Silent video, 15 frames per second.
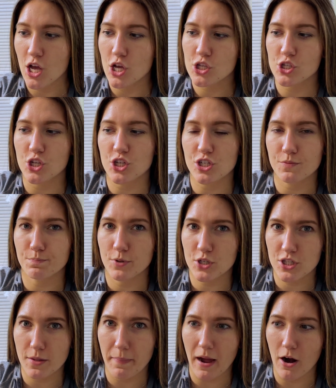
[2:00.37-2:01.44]
So you just push
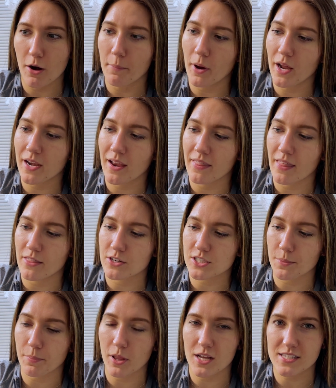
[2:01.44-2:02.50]
the power button and then there's a
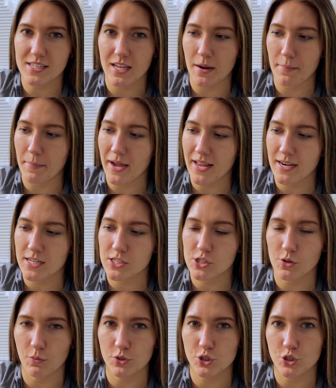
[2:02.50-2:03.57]
plus minus. So
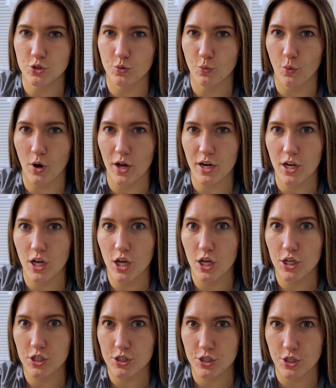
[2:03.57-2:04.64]
we'll just do 1,
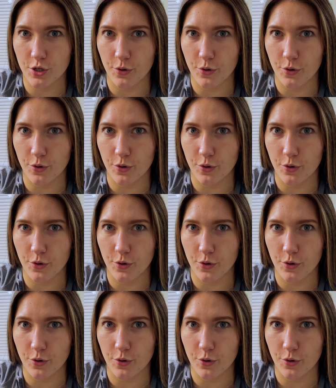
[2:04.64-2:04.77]
2. Can